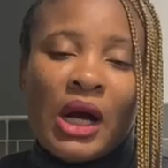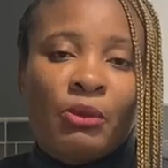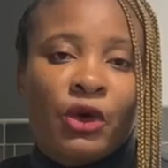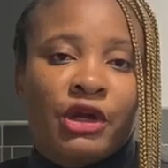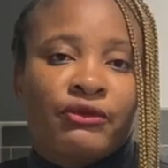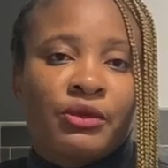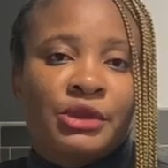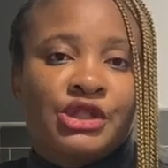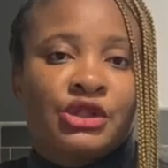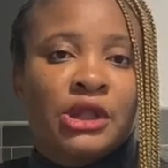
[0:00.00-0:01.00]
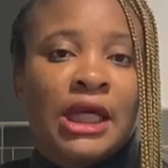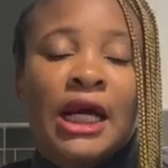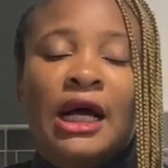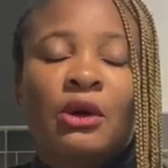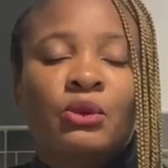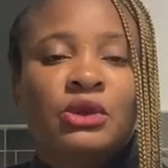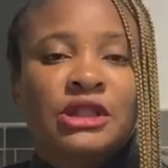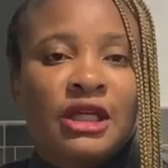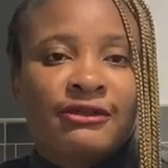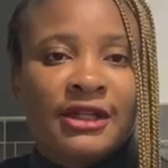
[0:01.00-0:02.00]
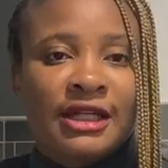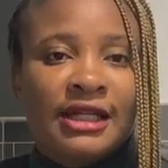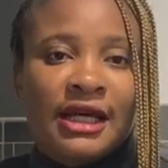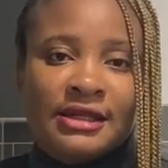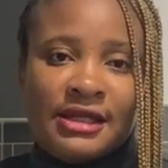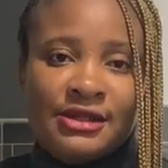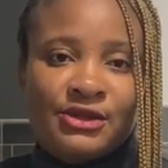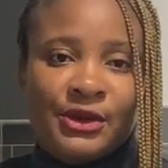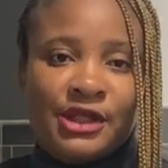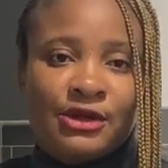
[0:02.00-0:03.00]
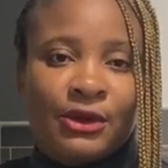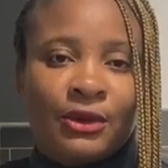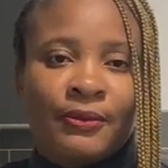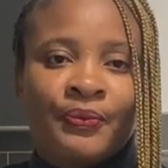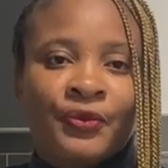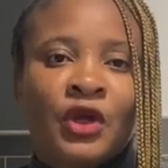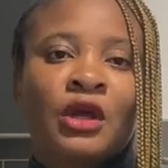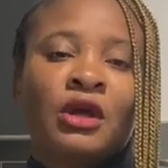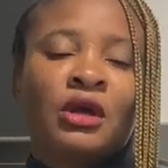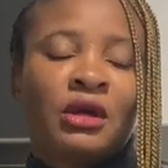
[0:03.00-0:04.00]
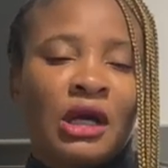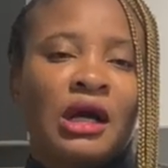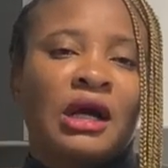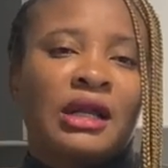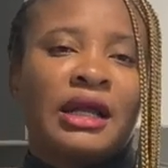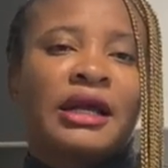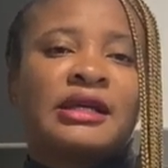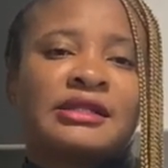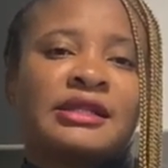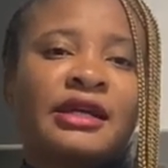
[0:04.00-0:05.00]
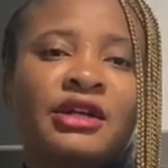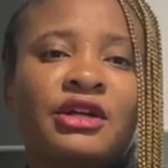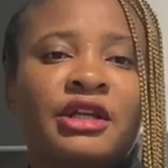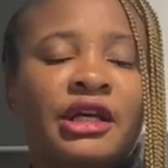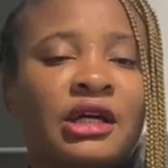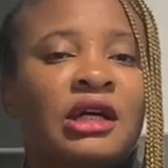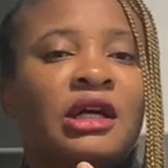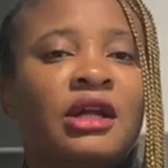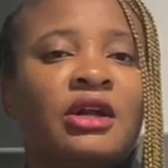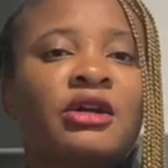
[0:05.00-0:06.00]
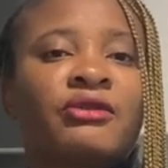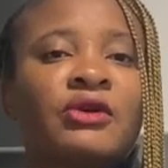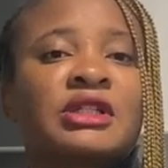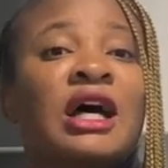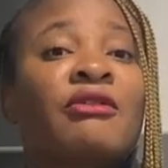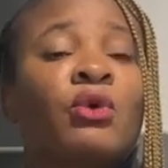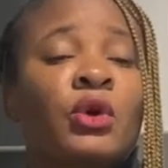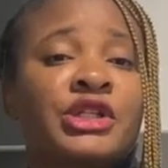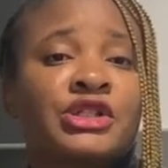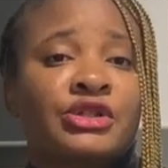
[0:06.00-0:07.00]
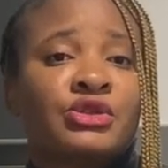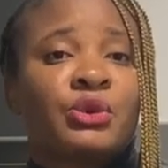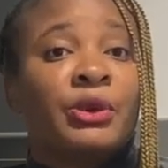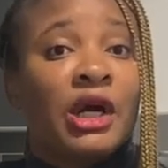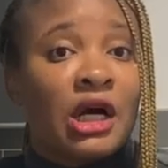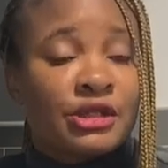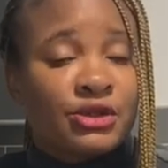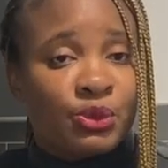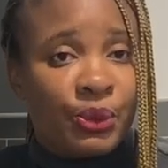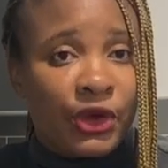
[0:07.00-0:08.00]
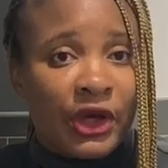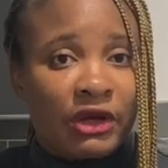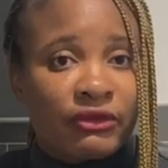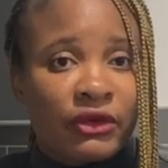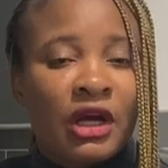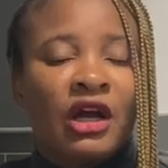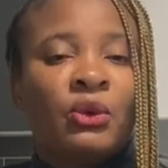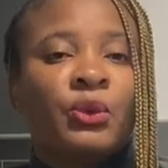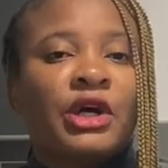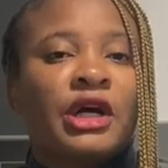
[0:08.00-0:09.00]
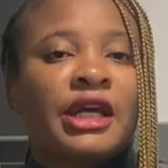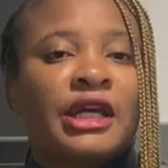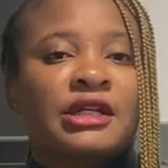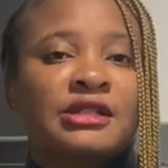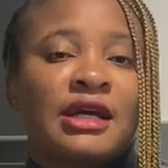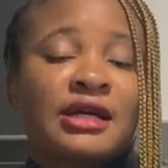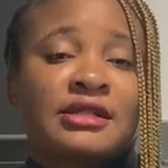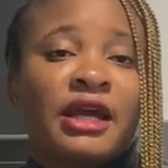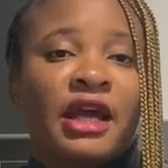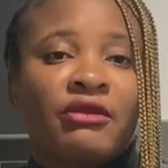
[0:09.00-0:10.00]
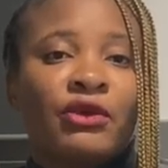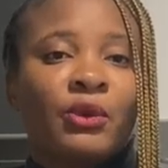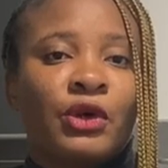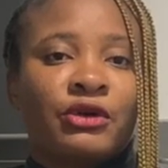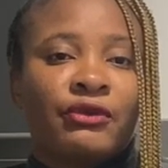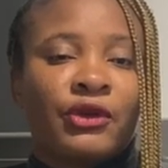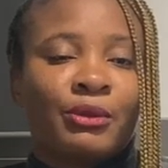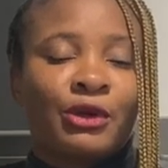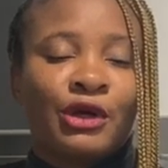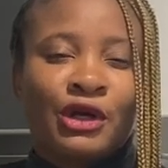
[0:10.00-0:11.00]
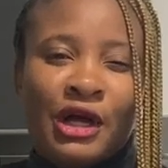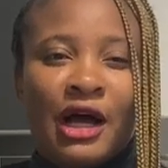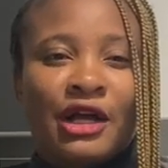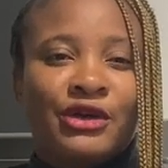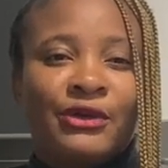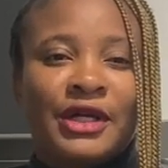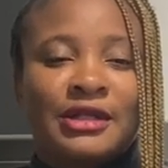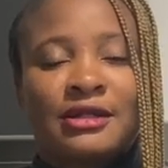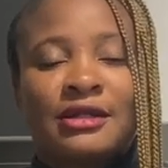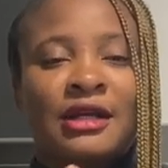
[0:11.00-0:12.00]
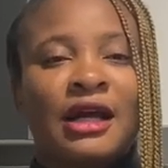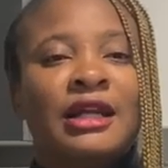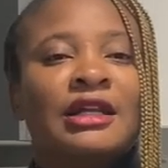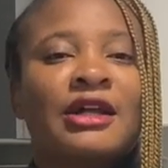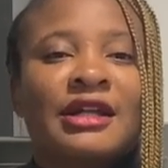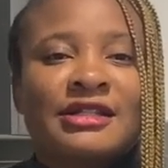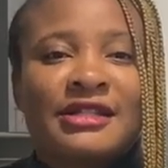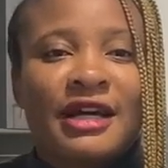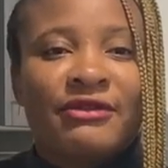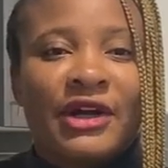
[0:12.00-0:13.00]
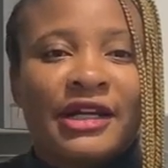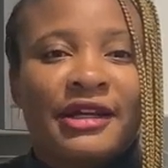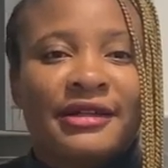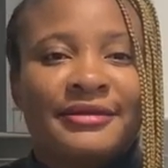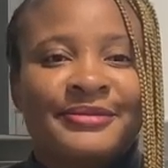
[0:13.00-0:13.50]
more information, and we will definitely attend to it all. Like I said earlier, a lot of us have questions with regards to POF. We are here to answer every one of them. Are you ready? Now let's dive right in.